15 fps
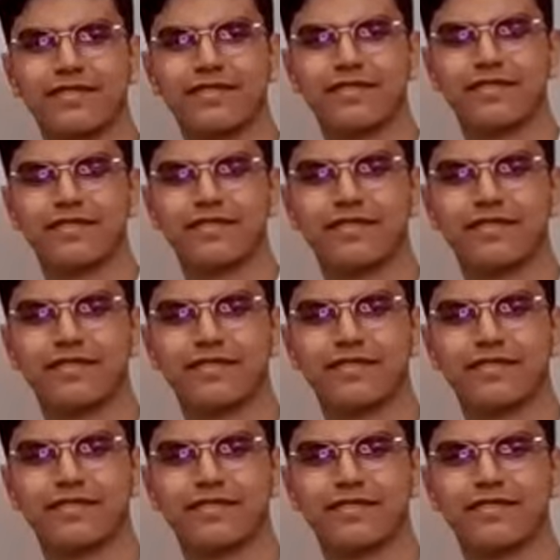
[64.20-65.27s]

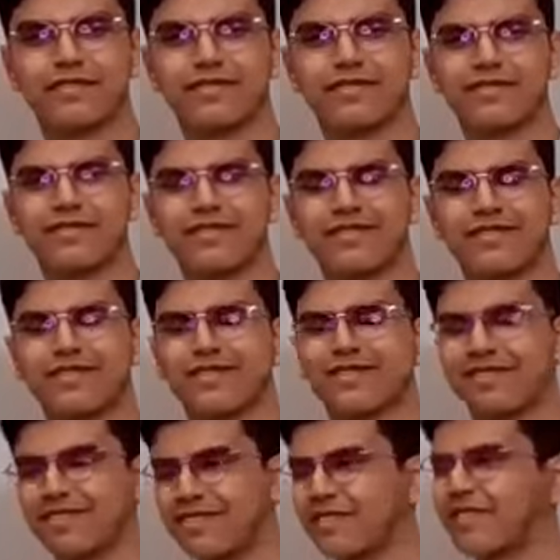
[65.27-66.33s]

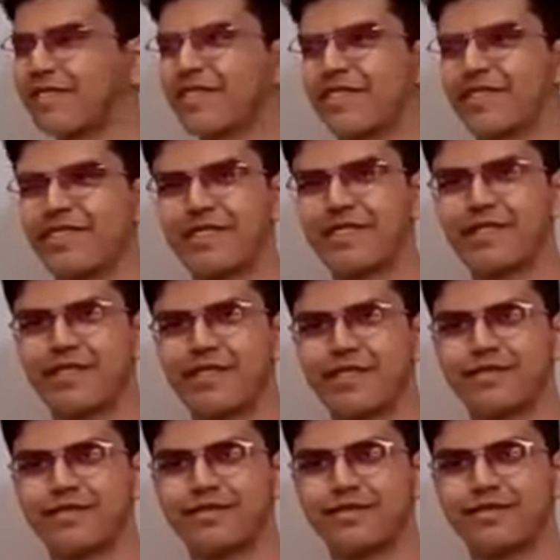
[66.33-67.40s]

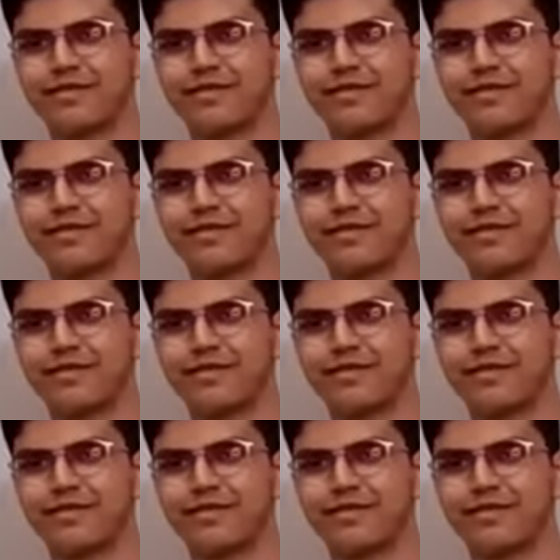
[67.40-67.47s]
(silent)